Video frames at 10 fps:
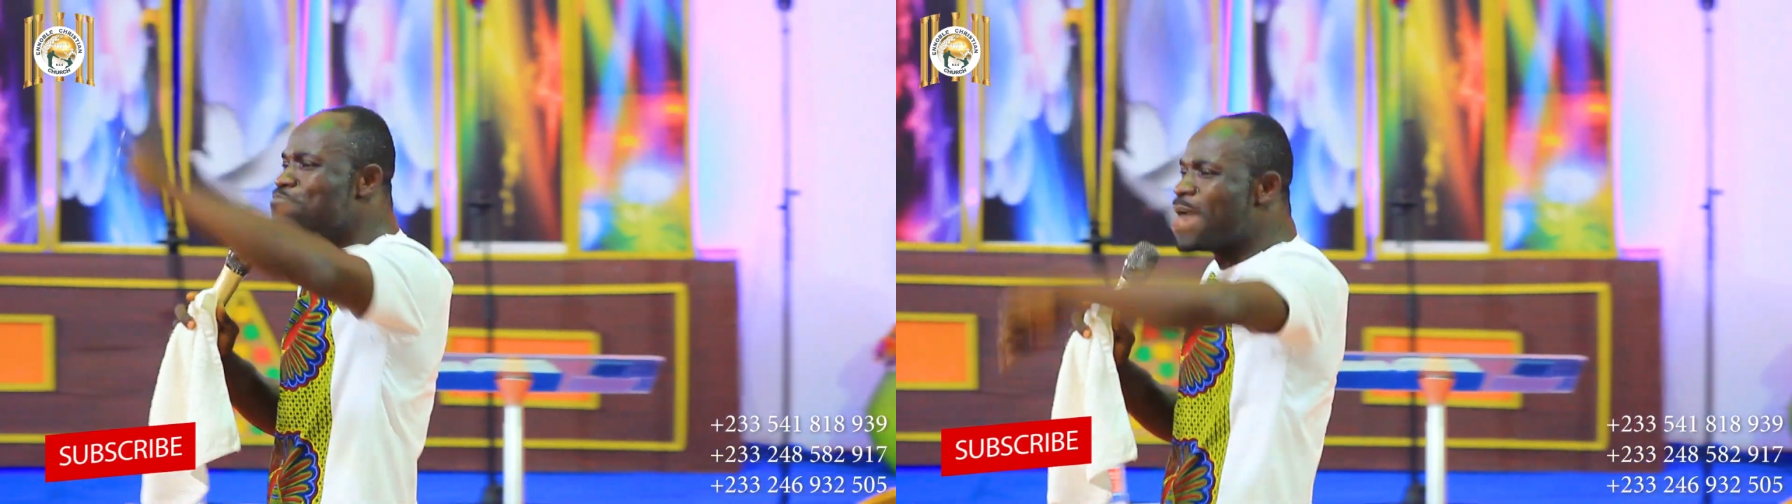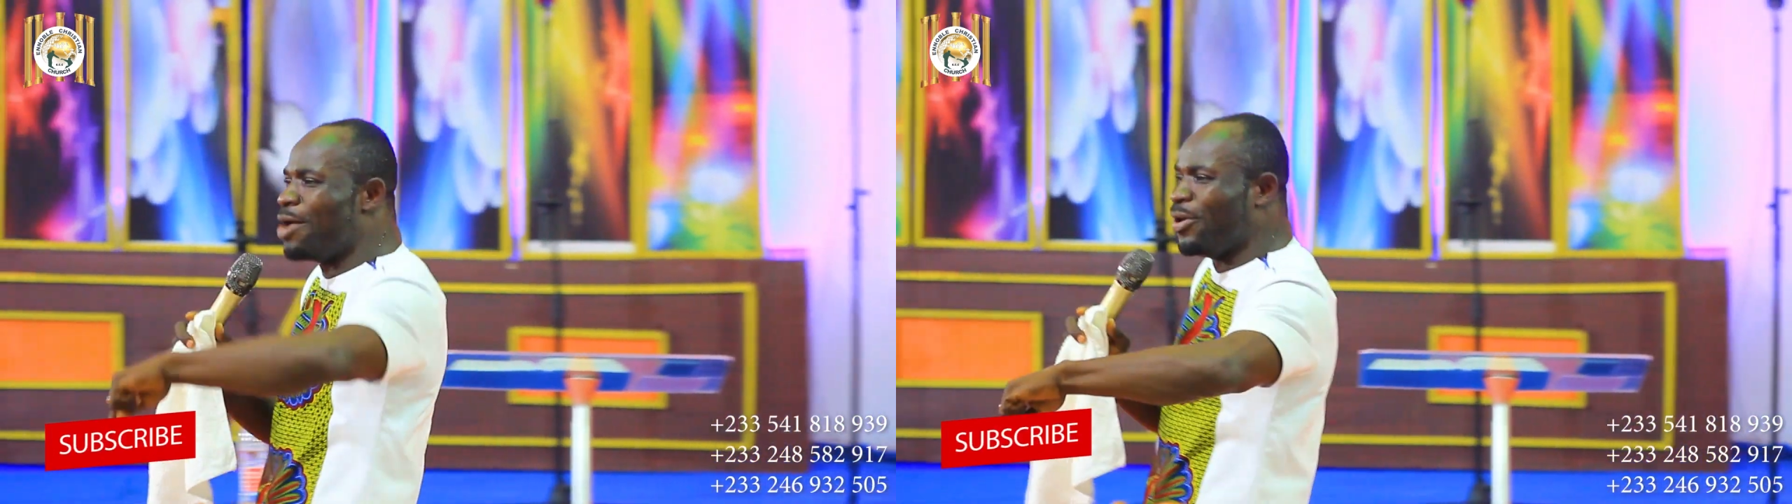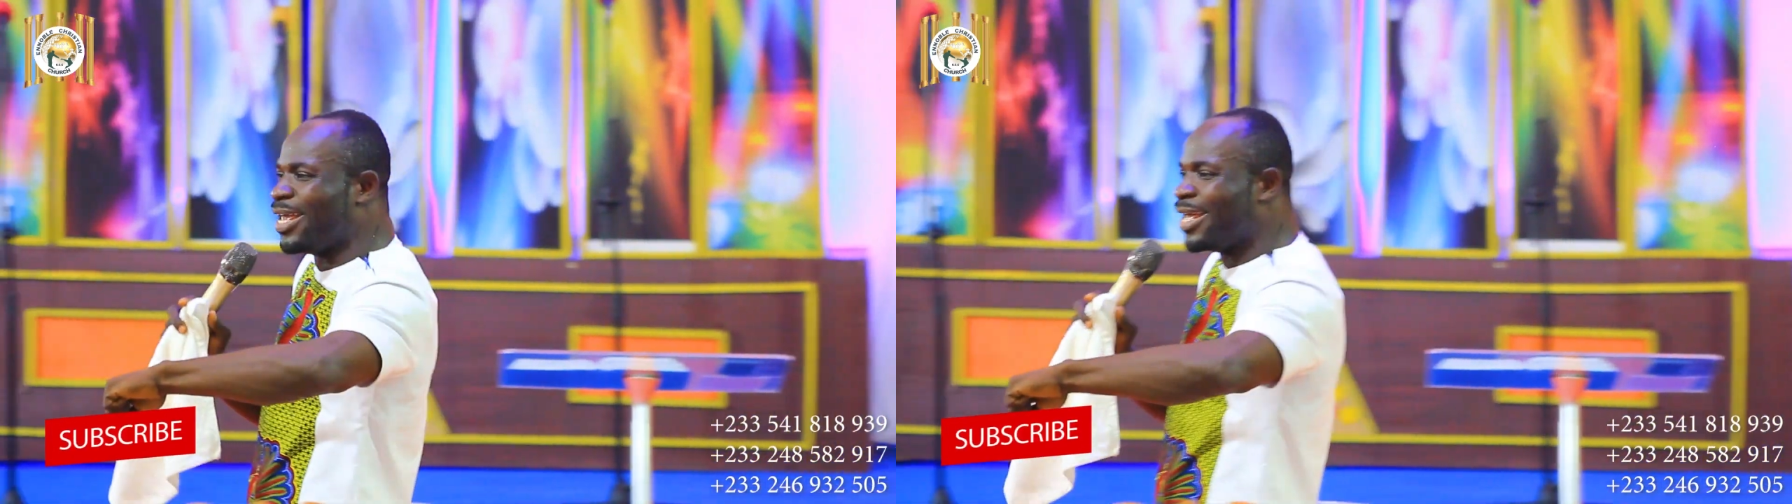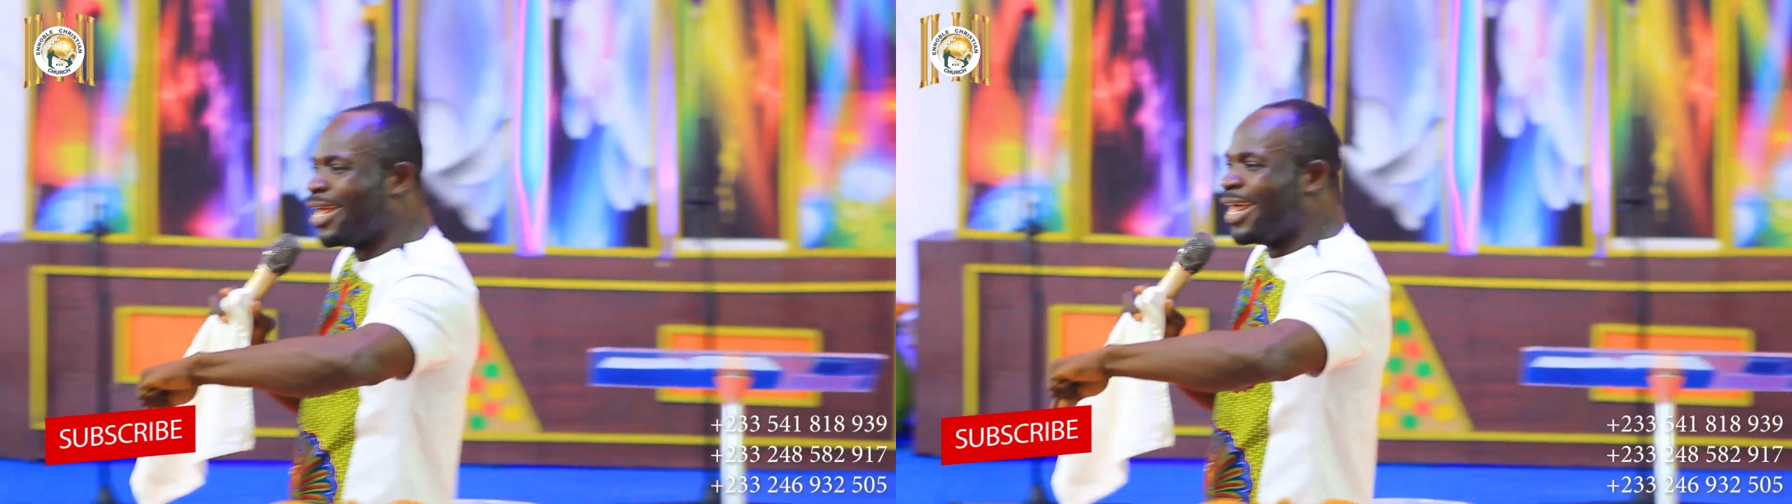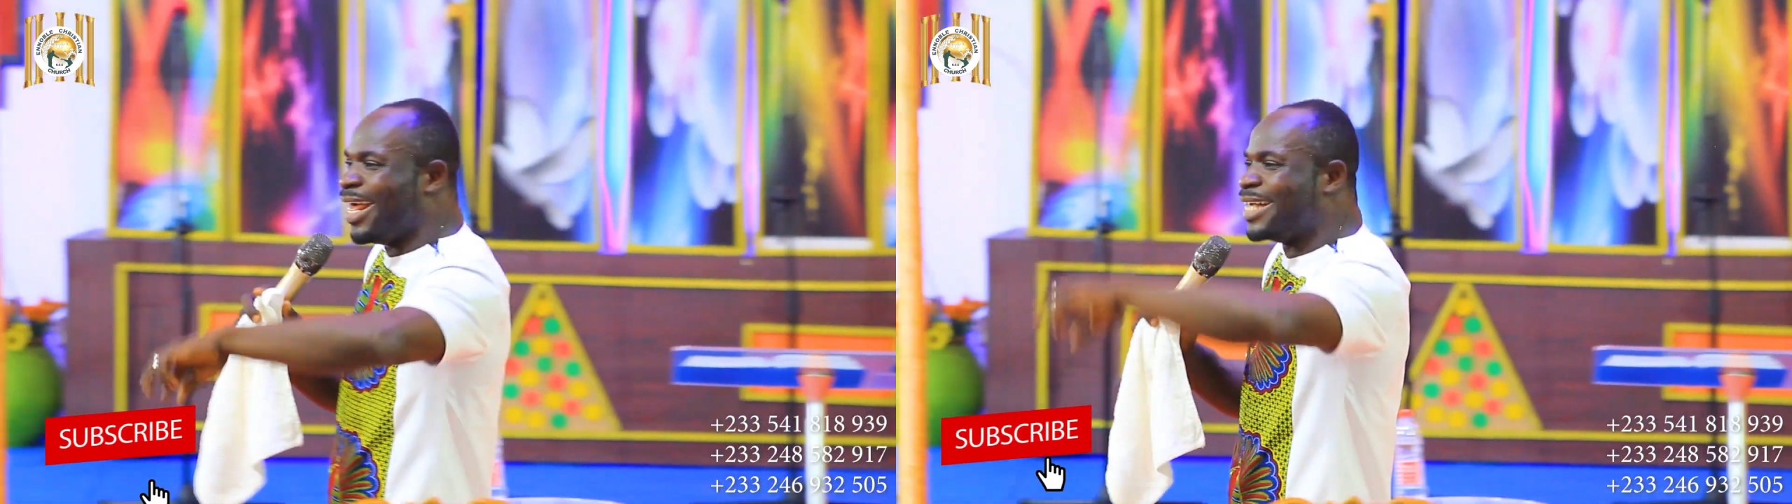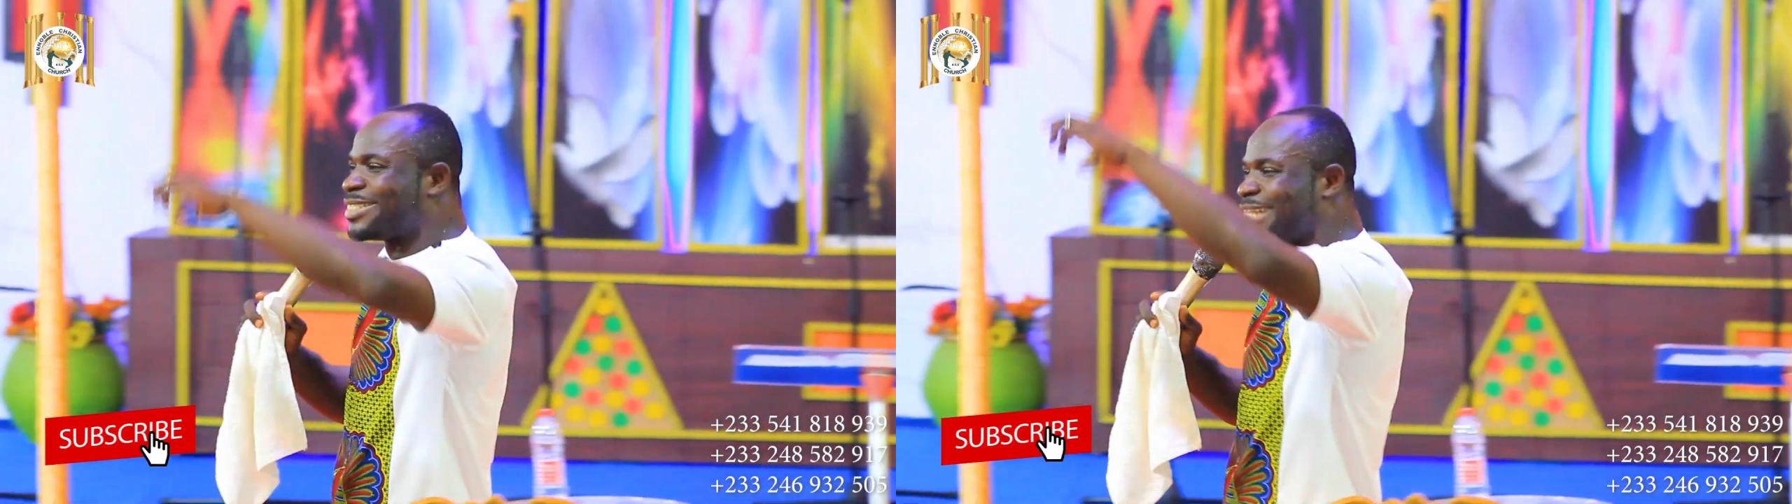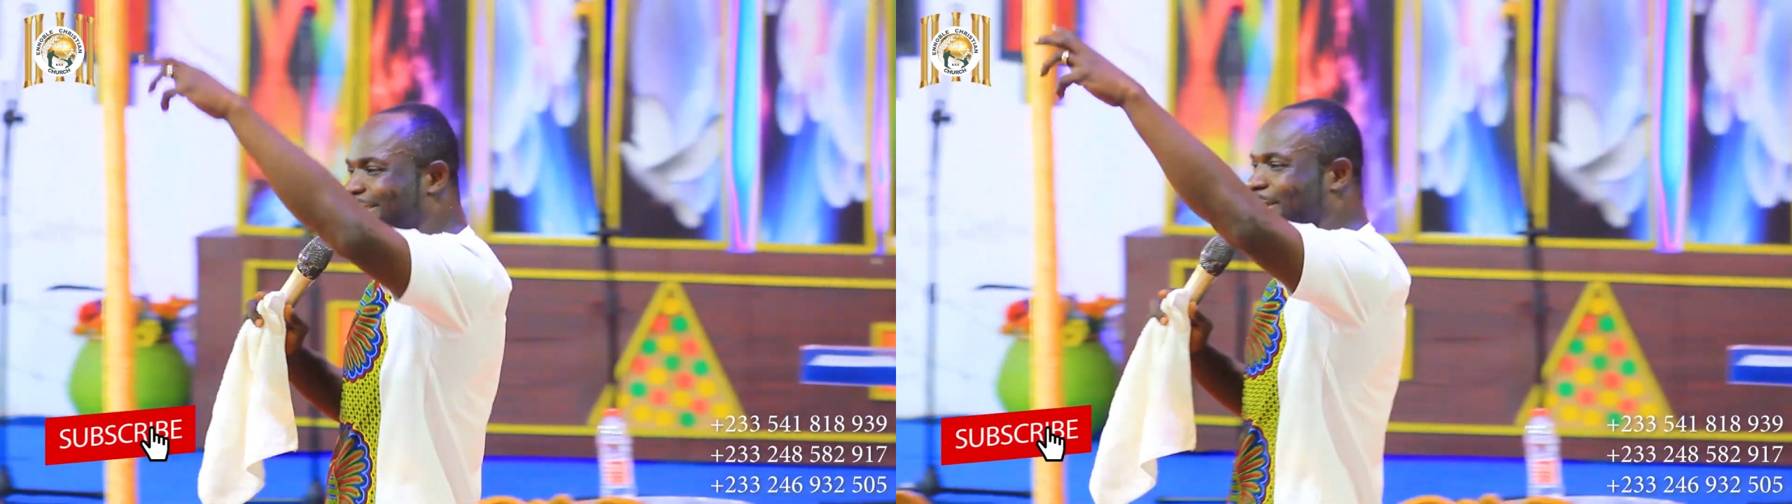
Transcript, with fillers: Mary is dead